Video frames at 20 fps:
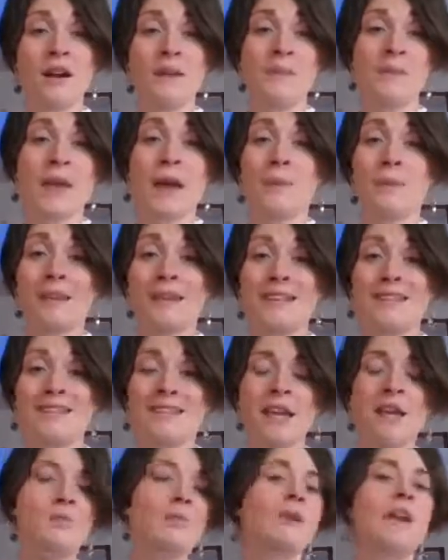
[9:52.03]
That being
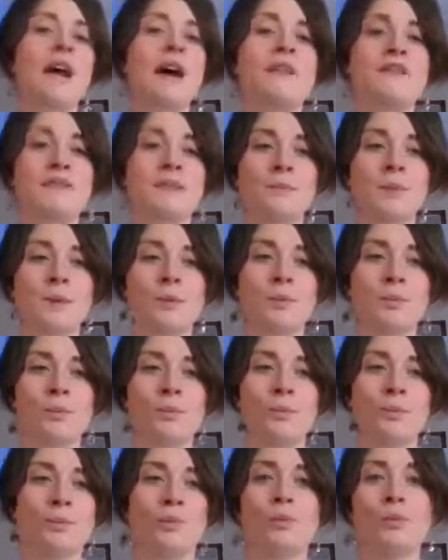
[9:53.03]
said, we have to be
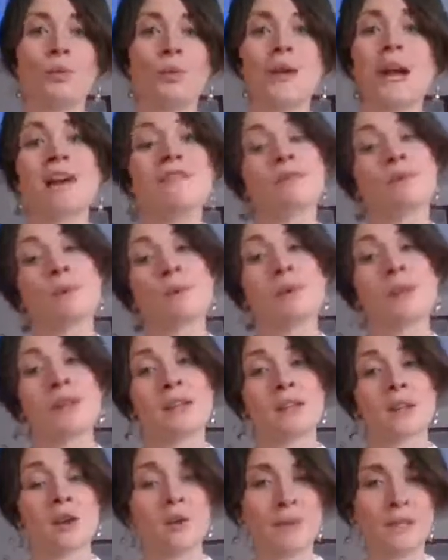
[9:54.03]

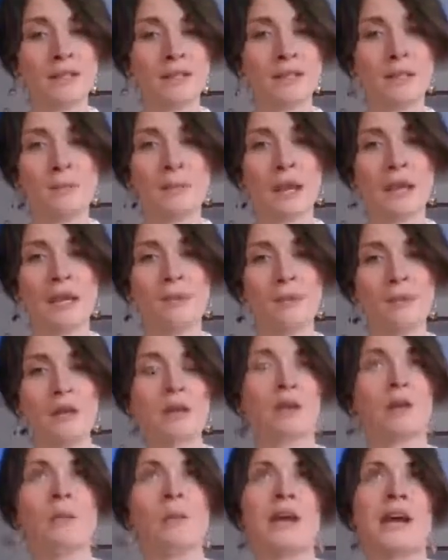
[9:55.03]
willing to go into the pain
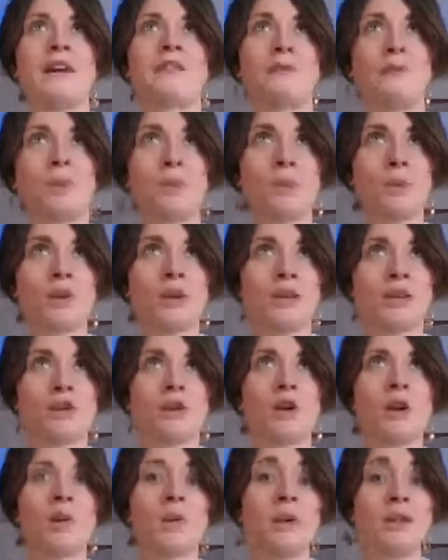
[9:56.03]
body. We have to be willing to
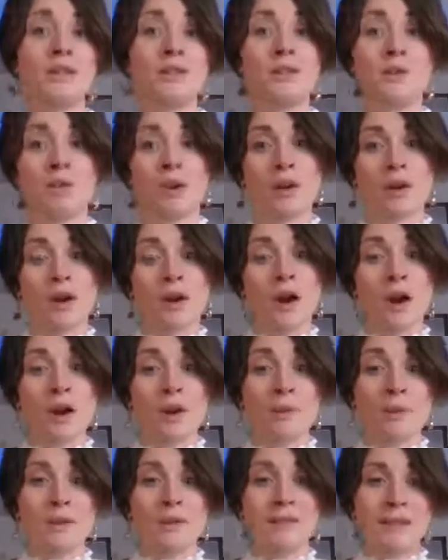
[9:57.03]
go into our
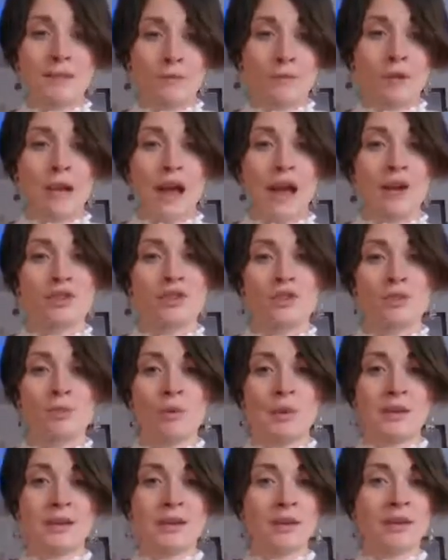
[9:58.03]
karmas if we actually
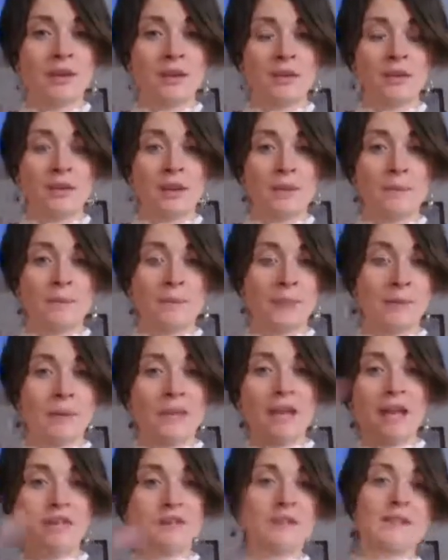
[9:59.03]
want to heal them. We
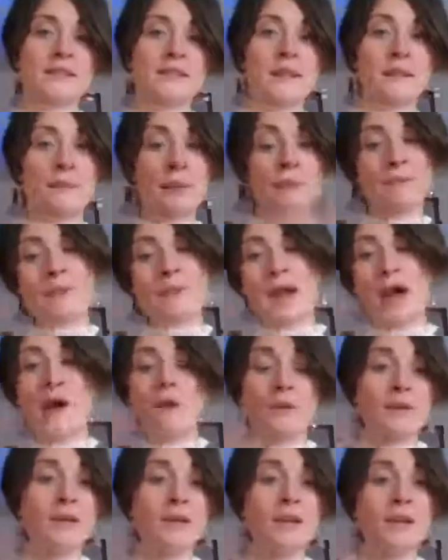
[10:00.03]
can't just numb them
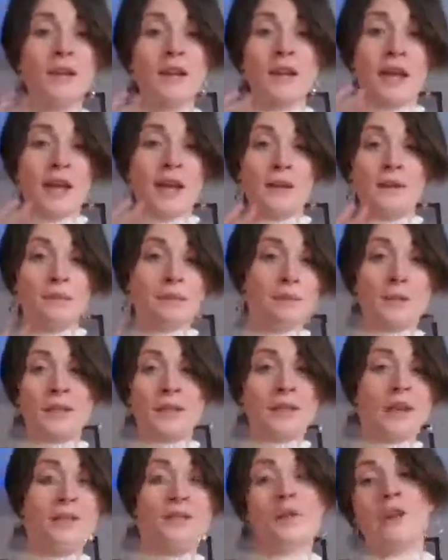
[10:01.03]
down and
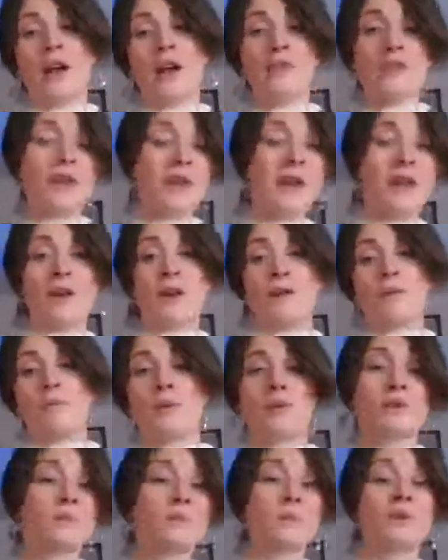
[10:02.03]
pretend they're not there
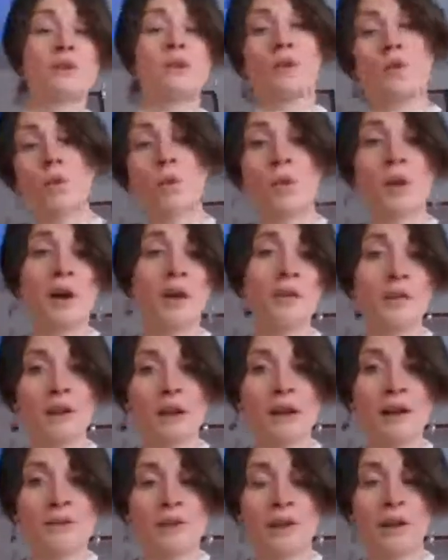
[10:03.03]
push them under the rug
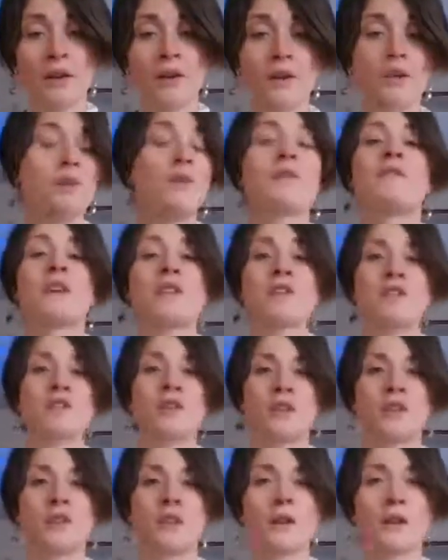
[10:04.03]
forever.
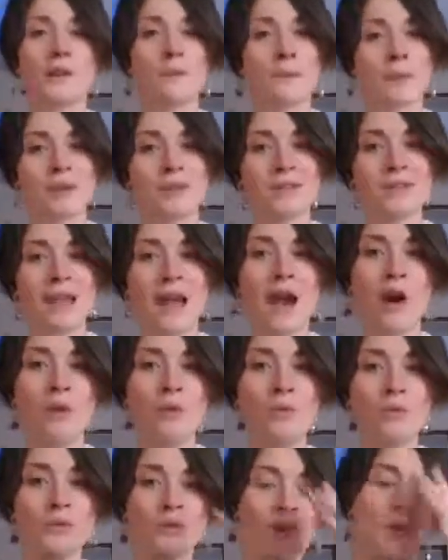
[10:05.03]
Eventually they're going to burst
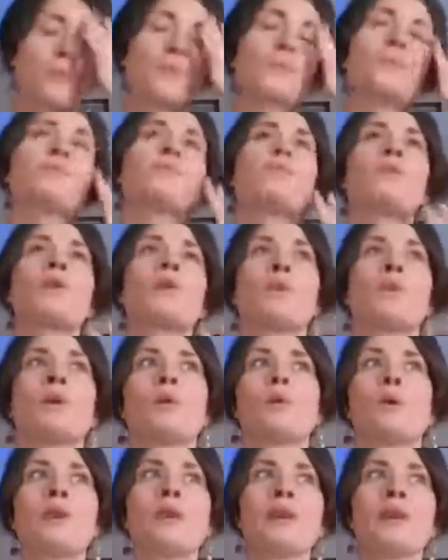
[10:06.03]
out. So
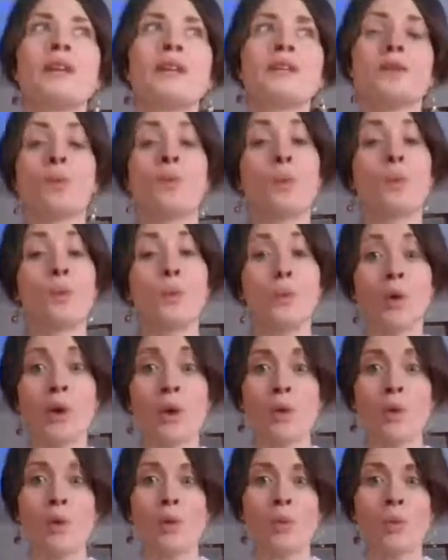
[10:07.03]
when we're willing to
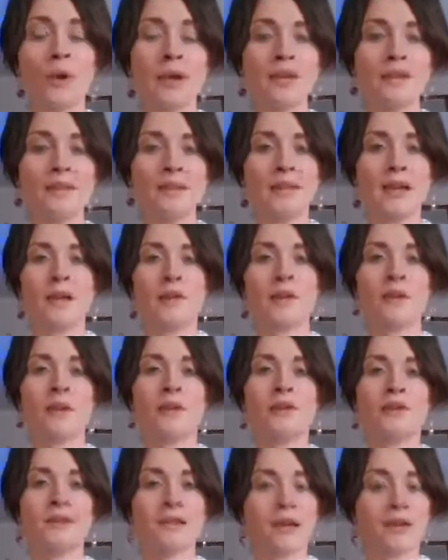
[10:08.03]
work with
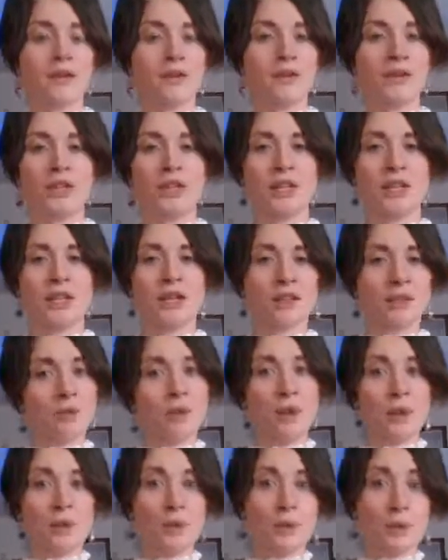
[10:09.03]
Saturn's energy
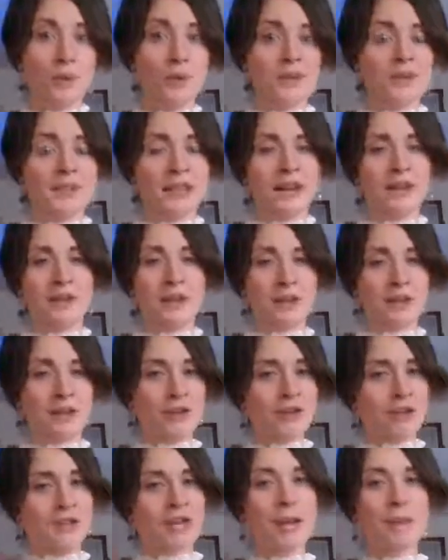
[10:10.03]
and through the Saturn
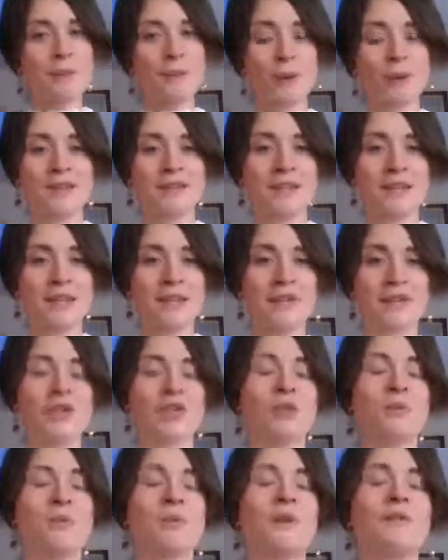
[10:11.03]
energy, Capricorn's
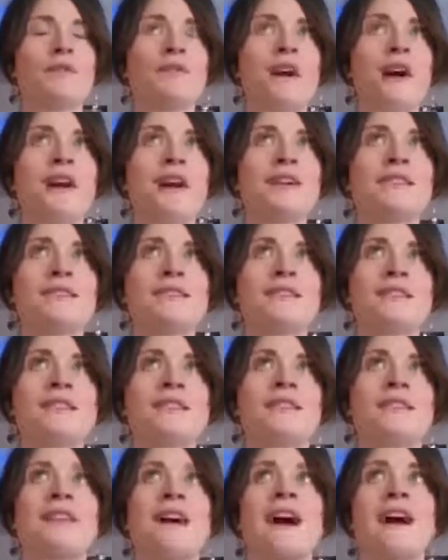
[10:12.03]
energy, we find
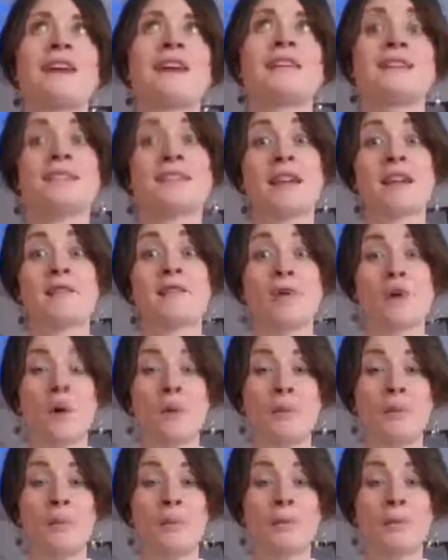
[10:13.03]
that instead of
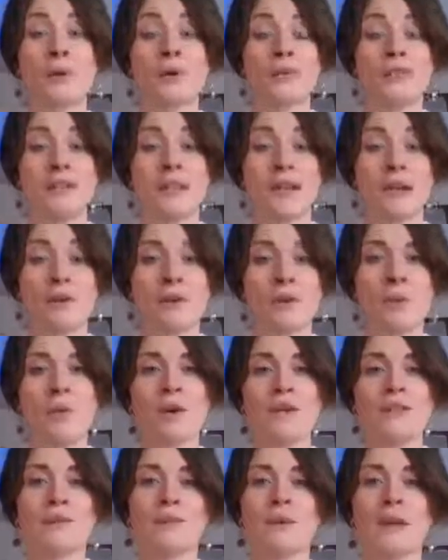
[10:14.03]
all bursting out at
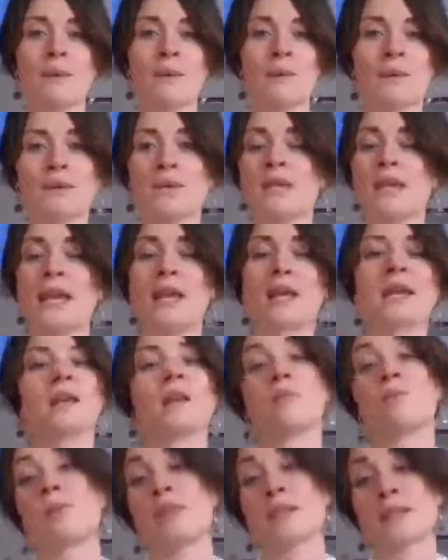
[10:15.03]
once, we're able to take it
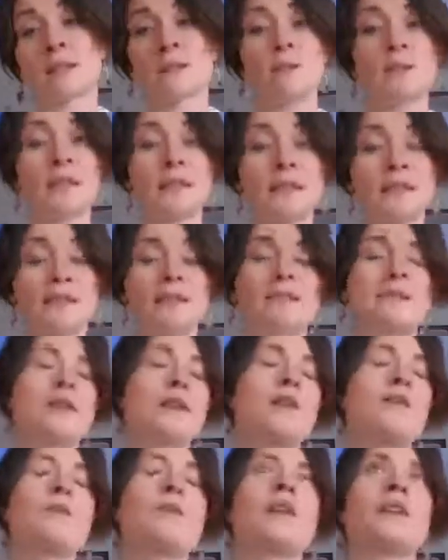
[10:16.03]
in bits and pieces
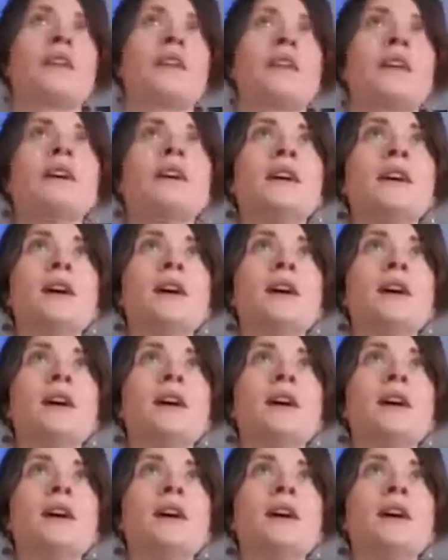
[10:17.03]
and really